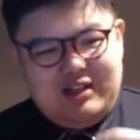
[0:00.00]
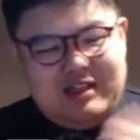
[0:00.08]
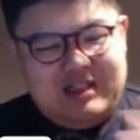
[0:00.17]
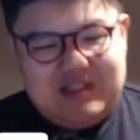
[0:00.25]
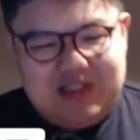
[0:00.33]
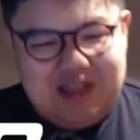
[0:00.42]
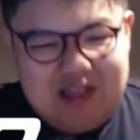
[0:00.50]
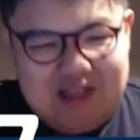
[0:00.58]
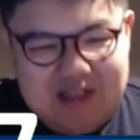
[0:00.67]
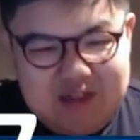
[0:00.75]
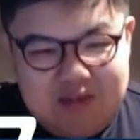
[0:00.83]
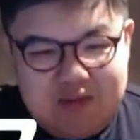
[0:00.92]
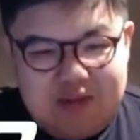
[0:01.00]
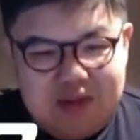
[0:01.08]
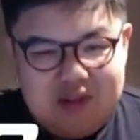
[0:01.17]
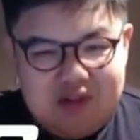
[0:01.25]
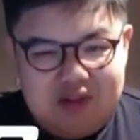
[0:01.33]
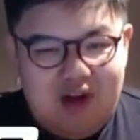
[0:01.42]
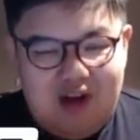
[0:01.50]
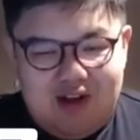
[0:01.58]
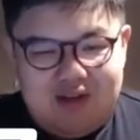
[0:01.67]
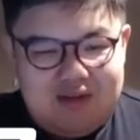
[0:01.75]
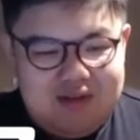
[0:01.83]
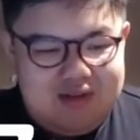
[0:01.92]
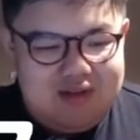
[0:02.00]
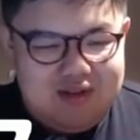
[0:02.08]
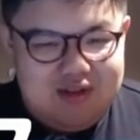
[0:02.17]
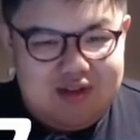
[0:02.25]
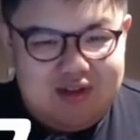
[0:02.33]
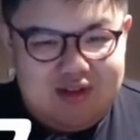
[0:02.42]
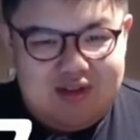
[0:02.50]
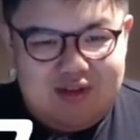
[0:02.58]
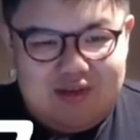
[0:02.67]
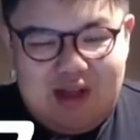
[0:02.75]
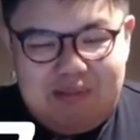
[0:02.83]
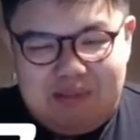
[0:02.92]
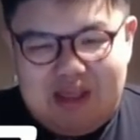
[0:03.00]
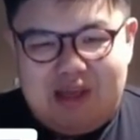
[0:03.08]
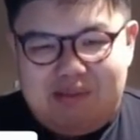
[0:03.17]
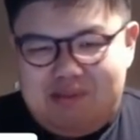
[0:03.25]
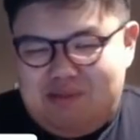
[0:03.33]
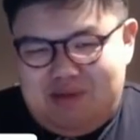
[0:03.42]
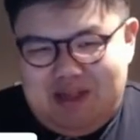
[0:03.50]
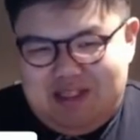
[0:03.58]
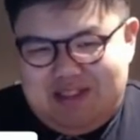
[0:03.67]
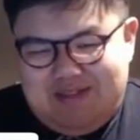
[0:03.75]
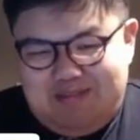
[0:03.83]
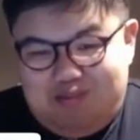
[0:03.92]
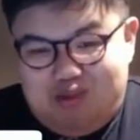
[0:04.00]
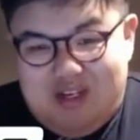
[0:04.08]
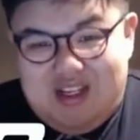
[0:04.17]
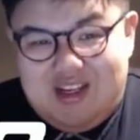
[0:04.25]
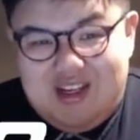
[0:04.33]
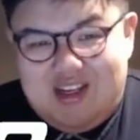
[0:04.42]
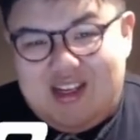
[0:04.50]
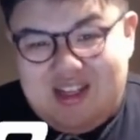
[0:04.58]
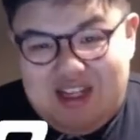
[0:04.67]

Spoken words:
This deck is not a meme. It's pretty good.